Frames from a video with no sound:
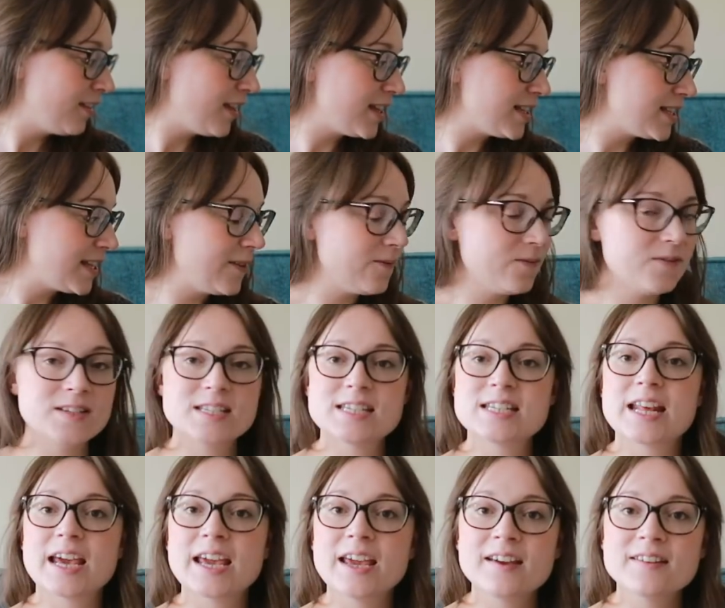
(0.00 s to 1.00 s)
that's it for
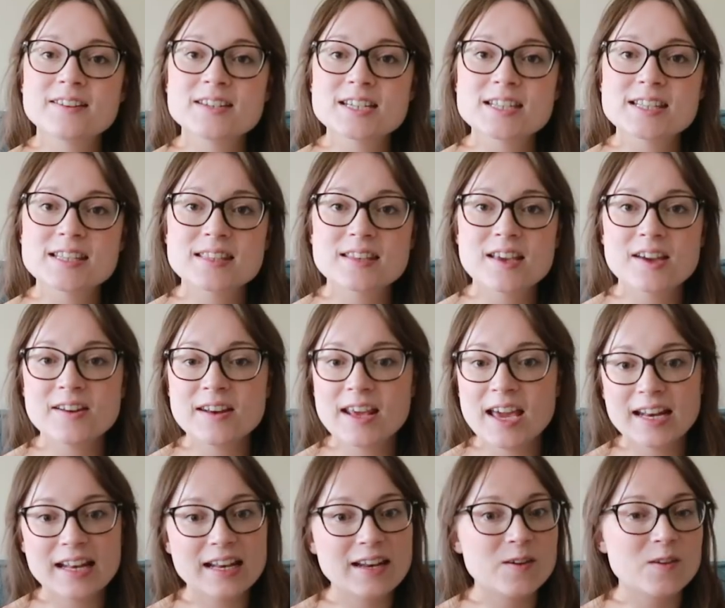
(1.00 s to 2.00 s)
today. I just only
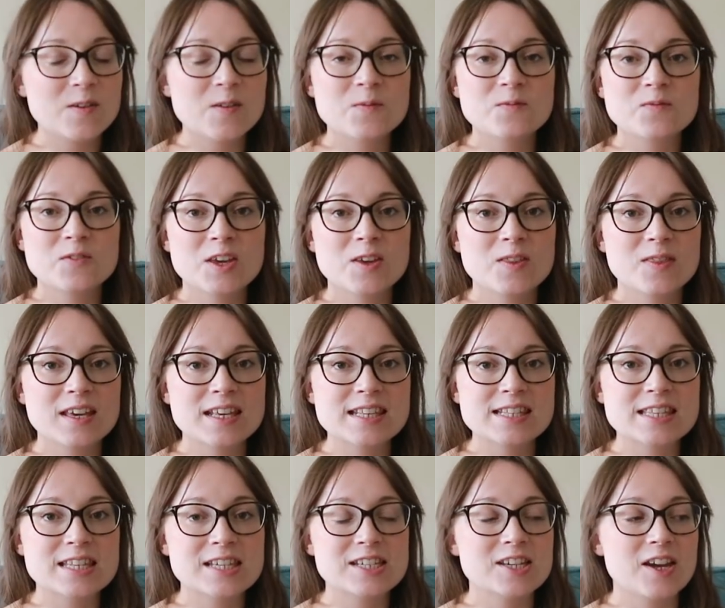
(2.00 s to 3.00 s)
had a little few
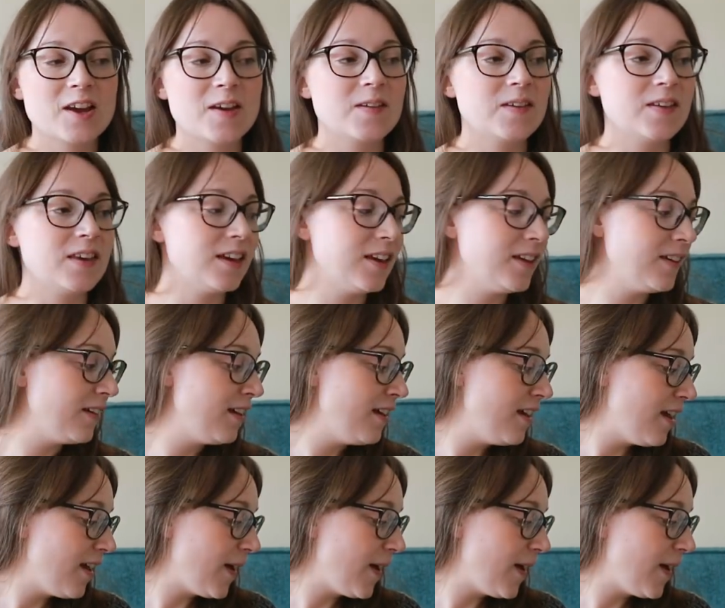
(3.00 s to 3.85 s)
things to show you.